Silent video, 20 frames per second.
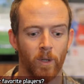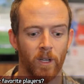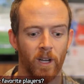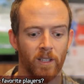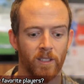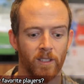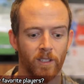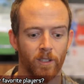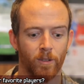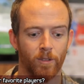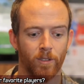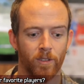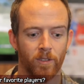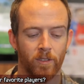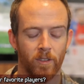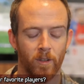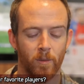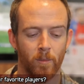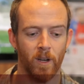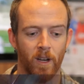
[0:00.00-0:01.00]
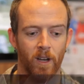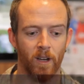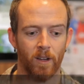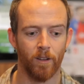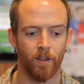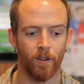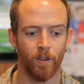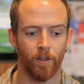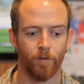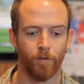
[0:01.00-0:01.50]
We got to go to some uh,
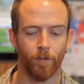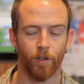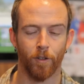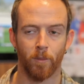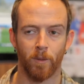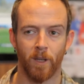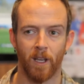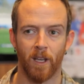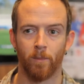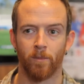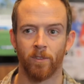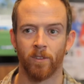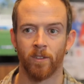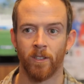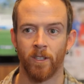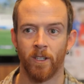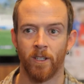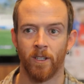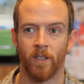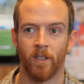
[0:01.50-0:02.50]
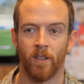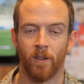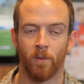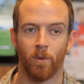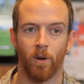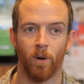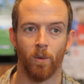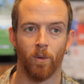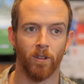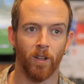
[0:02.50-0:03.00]
Fulham games
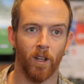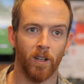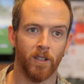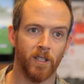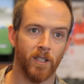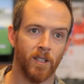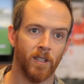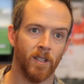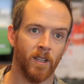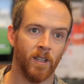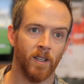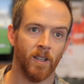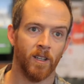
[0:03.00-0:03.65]
while we are in London.